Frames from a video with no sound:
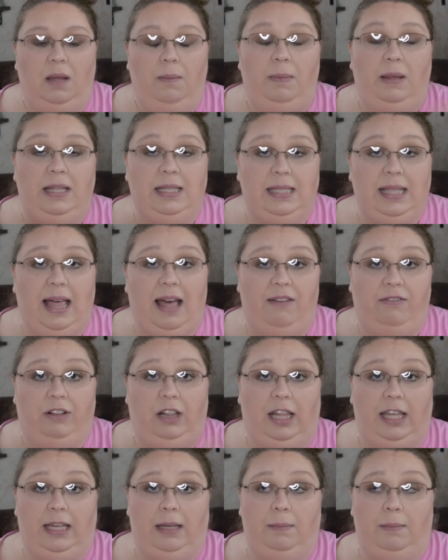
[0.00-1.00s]
but it's Live
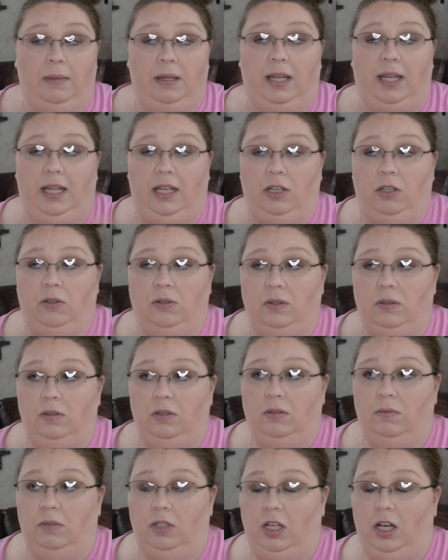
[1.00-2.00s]
Glam, and you'll
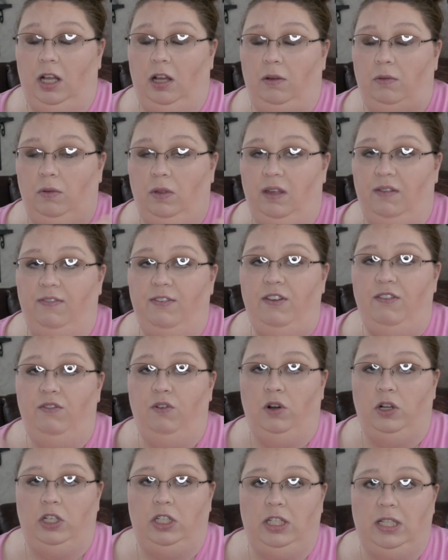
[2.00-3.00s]
you know if you've
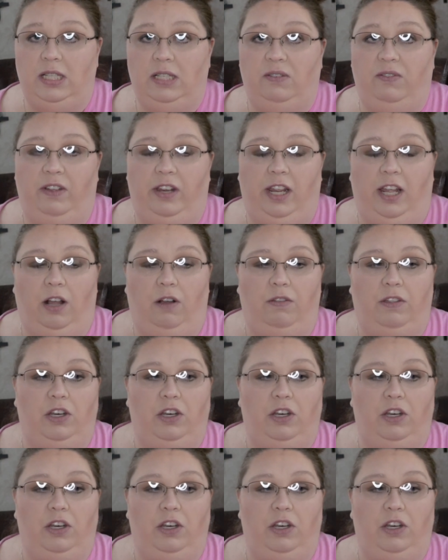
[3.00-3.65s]
watched this video,